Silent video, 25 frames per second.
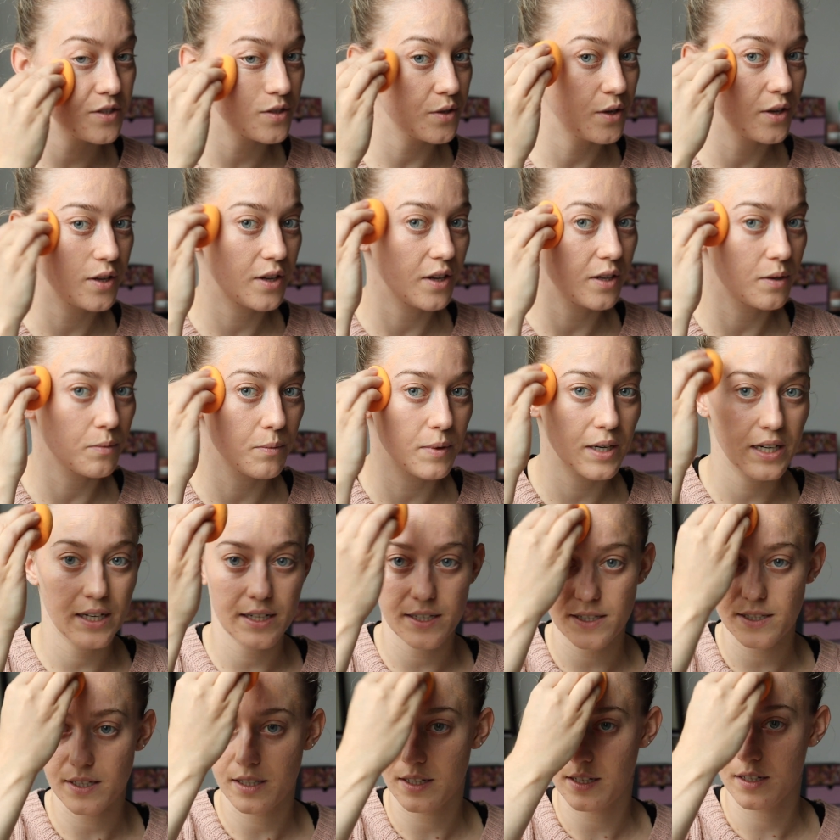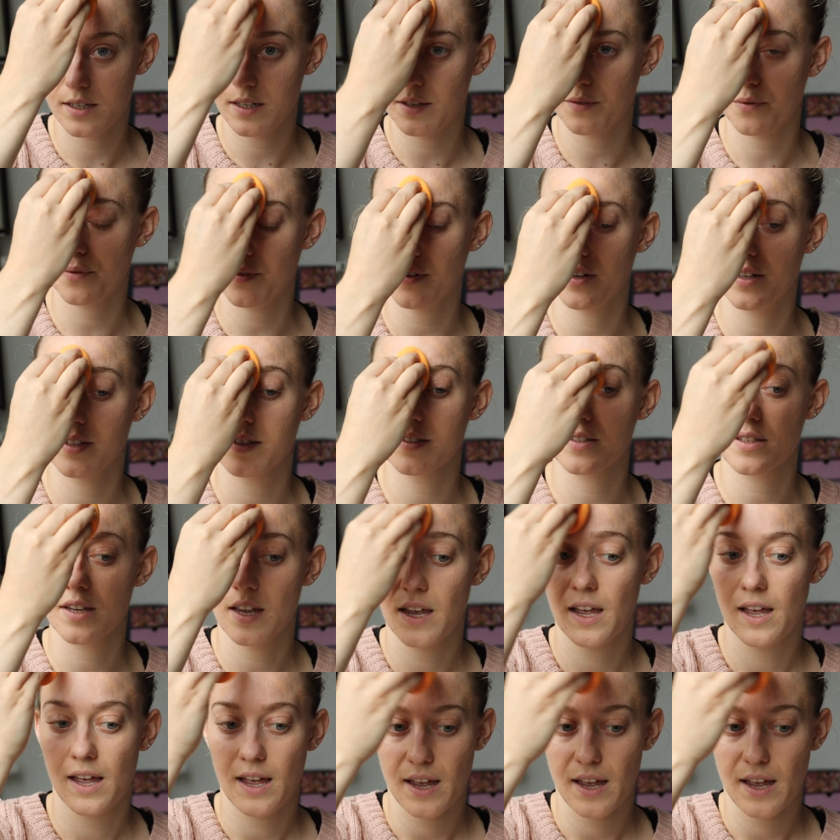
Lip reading: so you could really see the difference